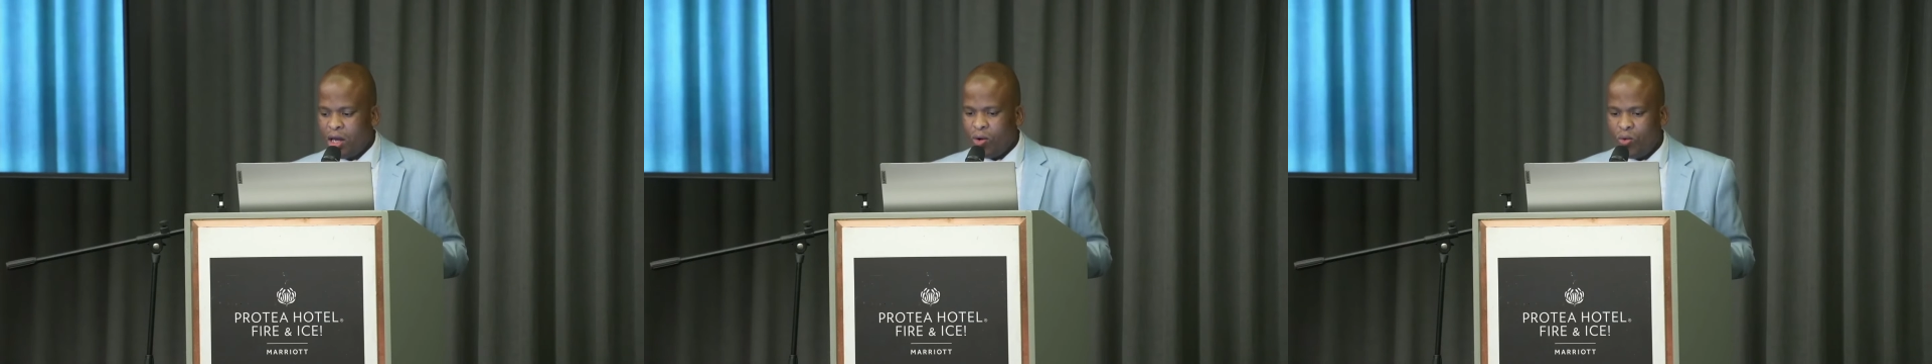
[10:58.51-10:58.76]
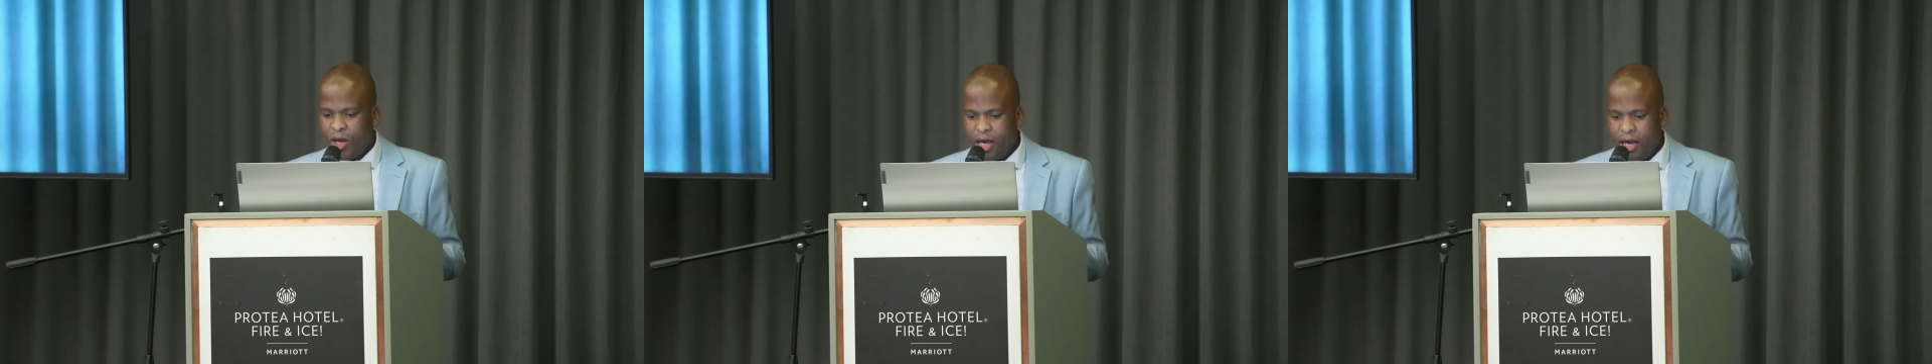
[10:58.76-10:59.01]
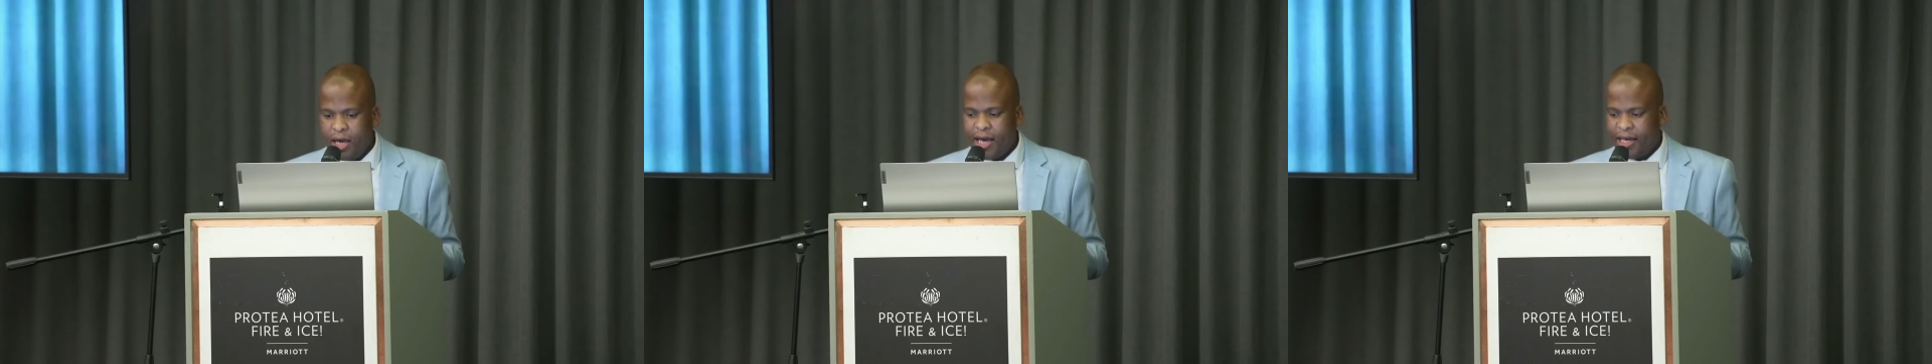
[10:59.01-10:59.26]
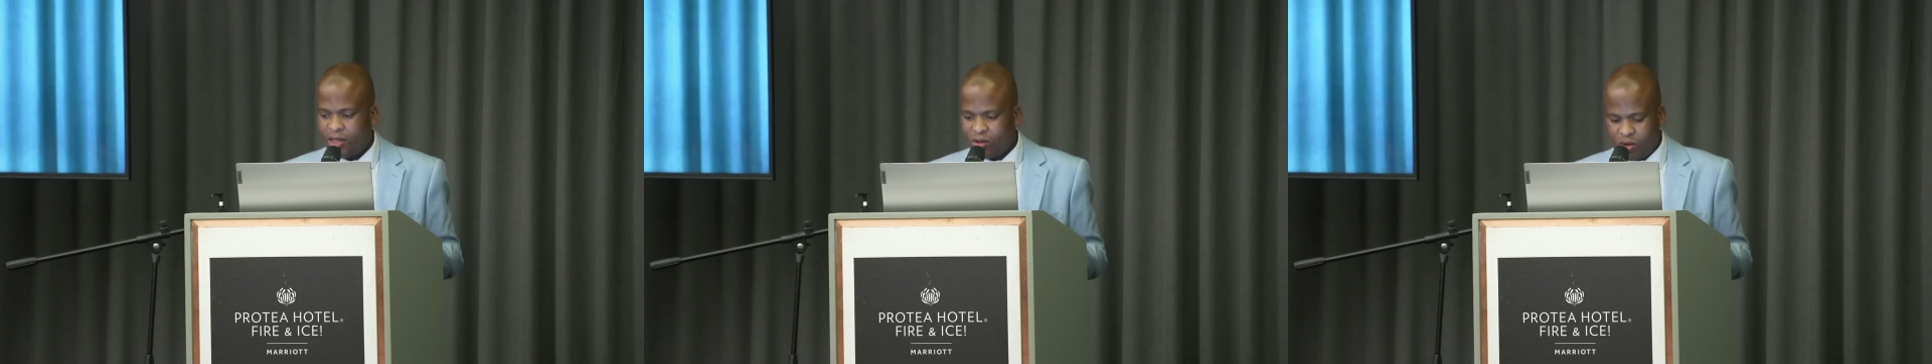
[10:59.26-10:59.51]
we
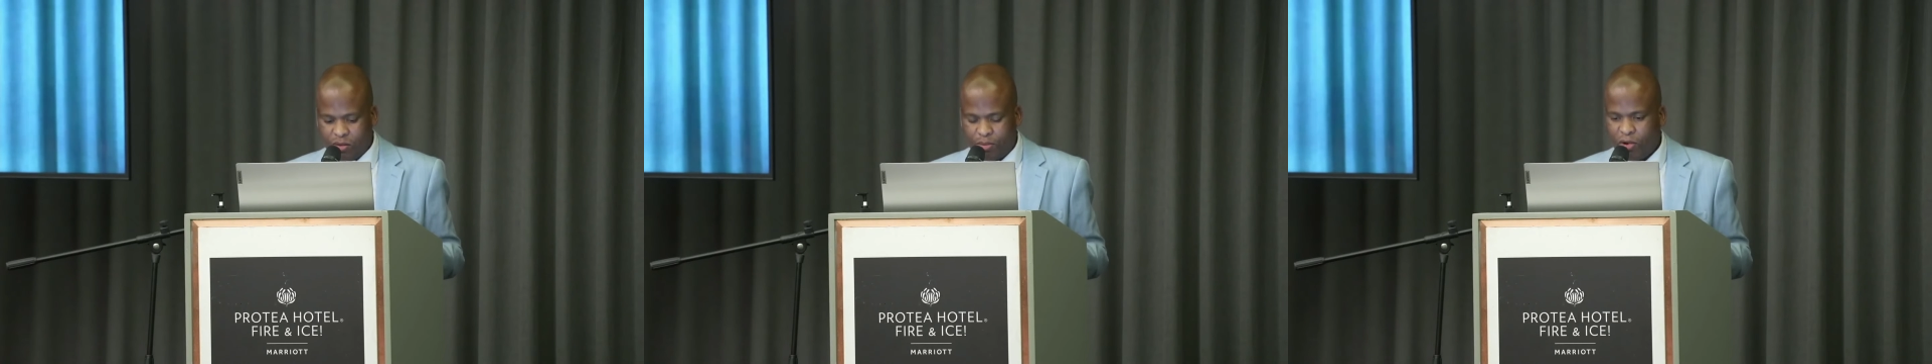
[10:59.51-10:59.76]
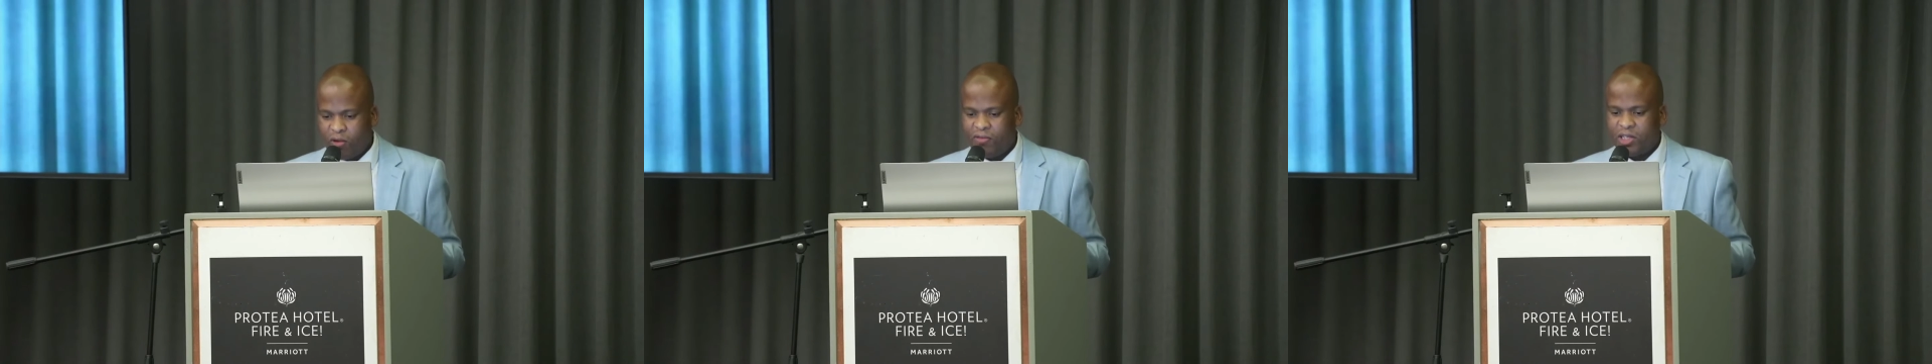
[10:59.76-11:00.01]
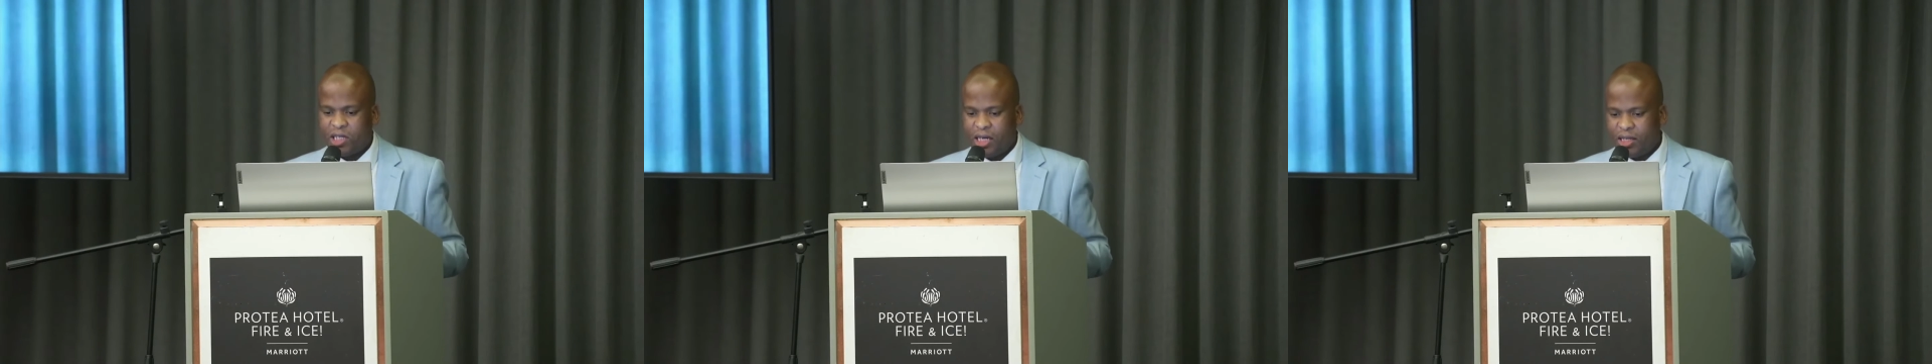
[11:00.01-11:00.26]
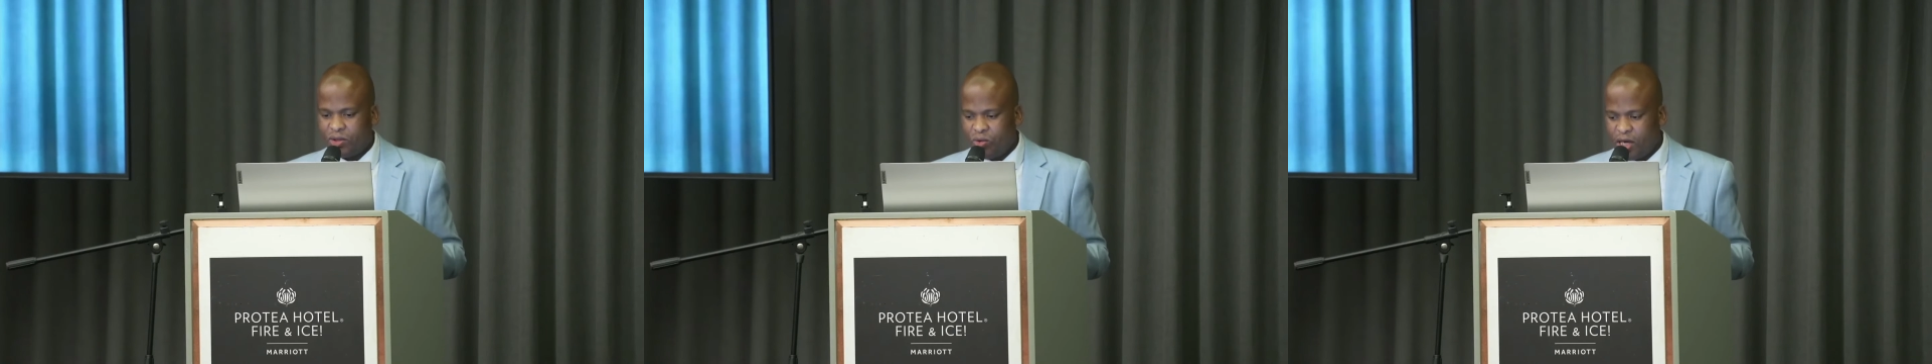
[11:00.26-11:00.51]
as professionals,